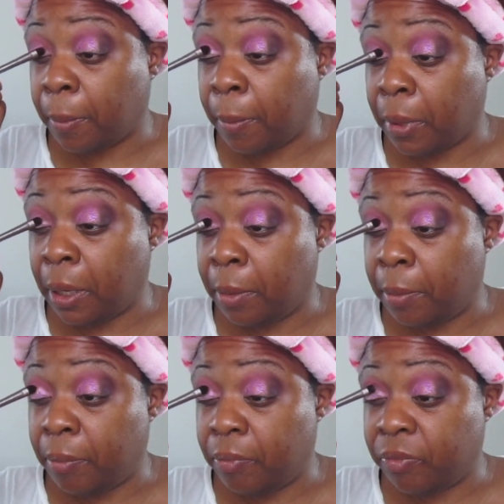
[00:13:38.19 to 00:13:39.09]
but
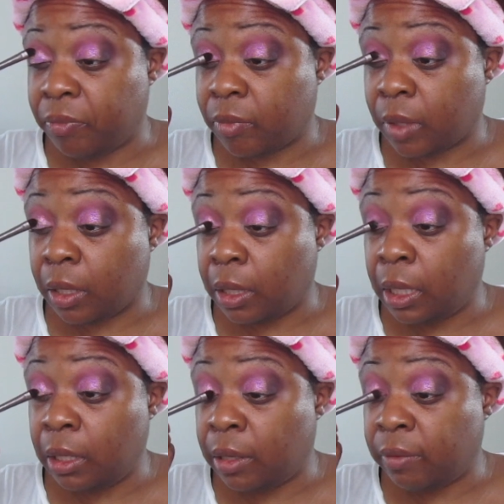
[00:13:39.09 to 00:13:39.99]

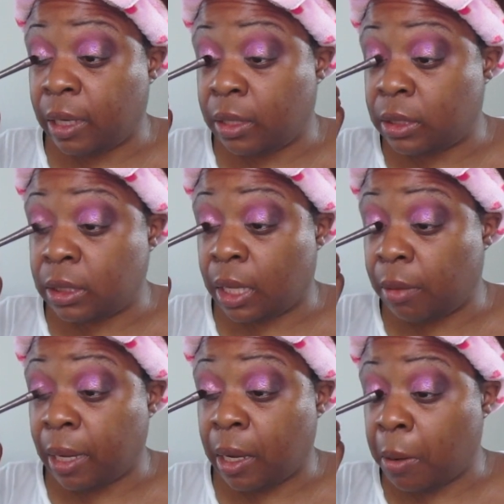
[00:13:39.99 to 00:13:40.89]
I love how this
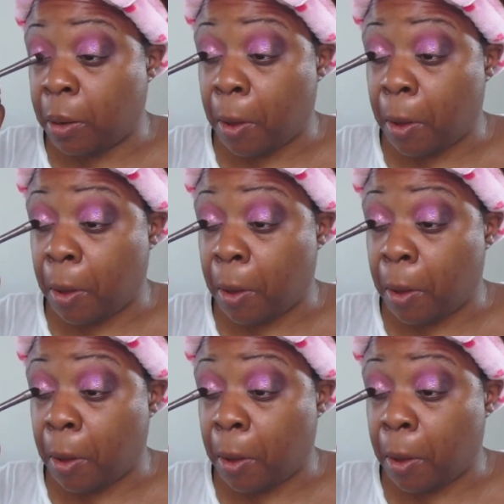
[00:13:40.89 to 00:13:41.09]
came out.